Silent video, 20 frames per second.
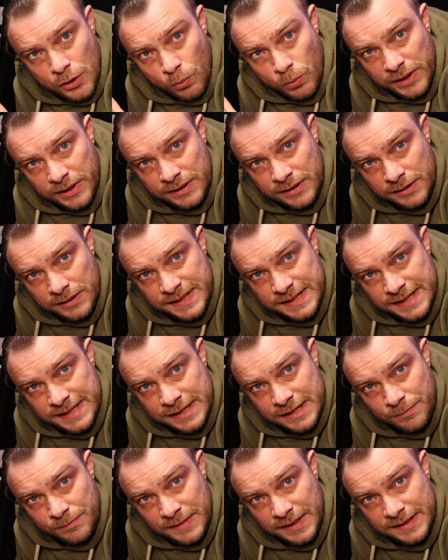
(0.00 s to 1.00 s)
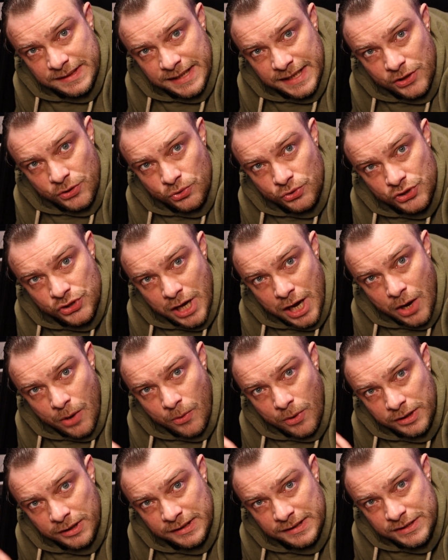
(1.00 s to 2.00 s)
With the system that they use
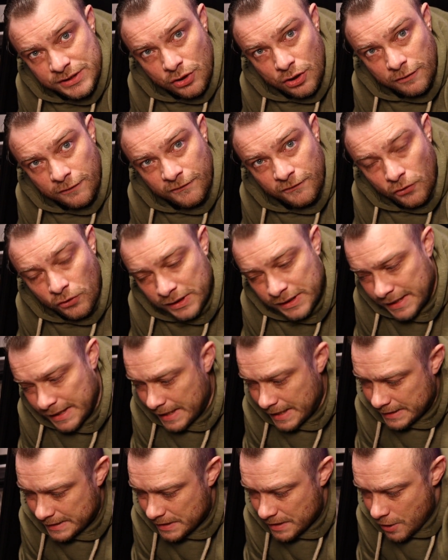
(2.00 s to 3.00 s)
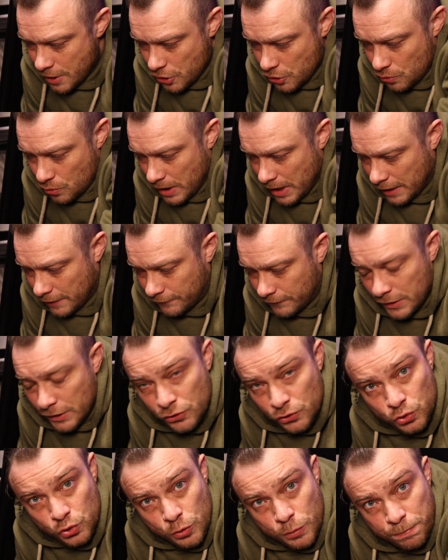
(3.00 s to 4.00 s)
now on the TR40S, you have
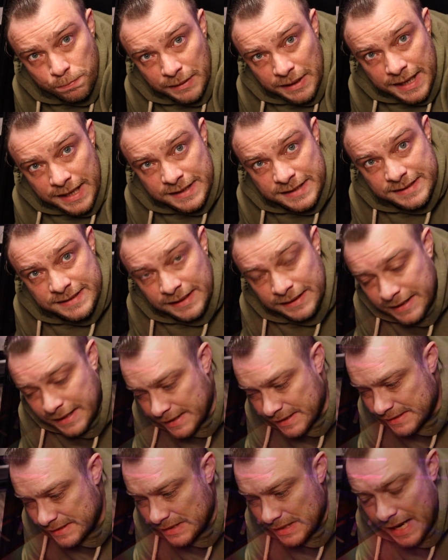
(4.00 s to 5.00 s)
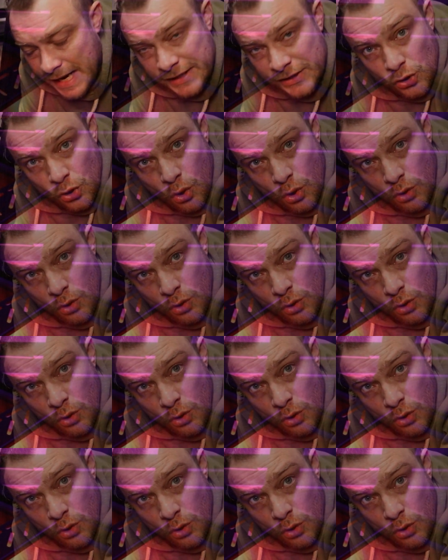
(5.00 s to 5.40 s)
2 plates that can slide